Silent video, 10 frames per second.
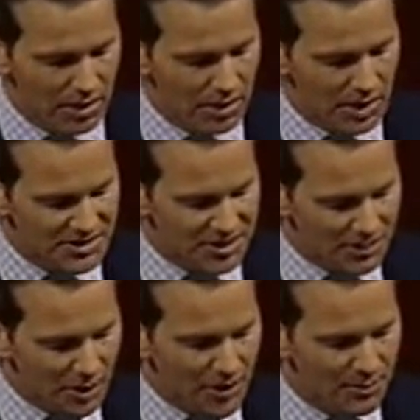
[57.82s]
Less than a
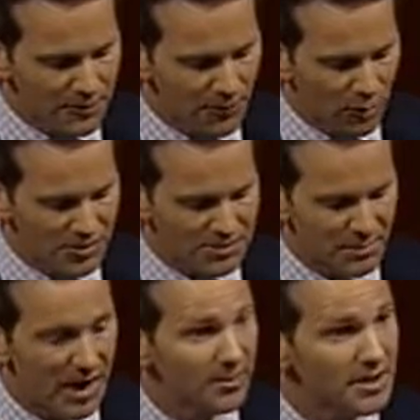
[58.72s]
month before this
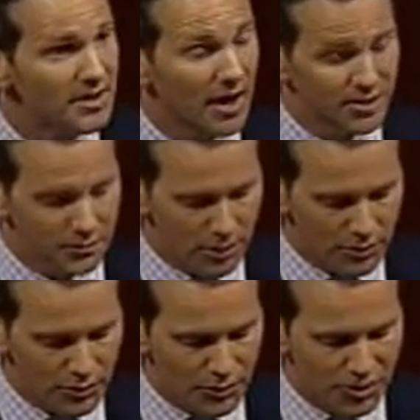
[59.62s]
bombing, Dr. Martin
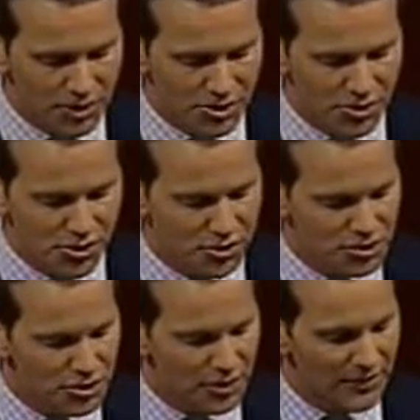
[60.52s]
Luther King Jr.
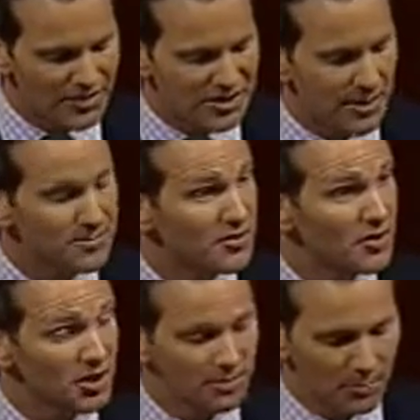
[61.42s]
stood on the steps of the
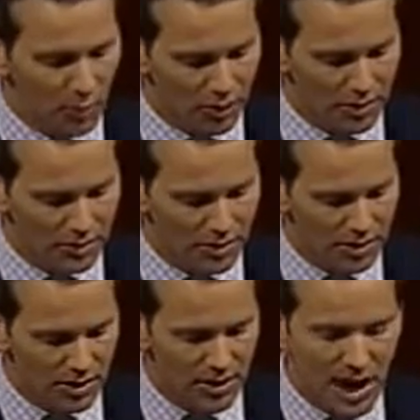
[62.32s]
Lincoln Memorial,
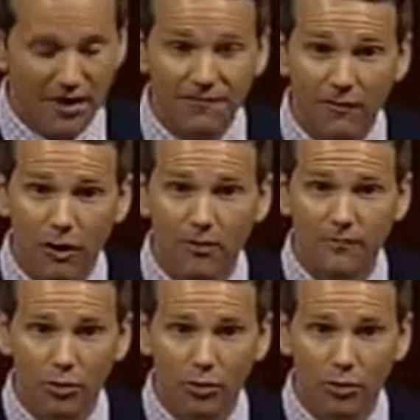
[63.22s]
not far from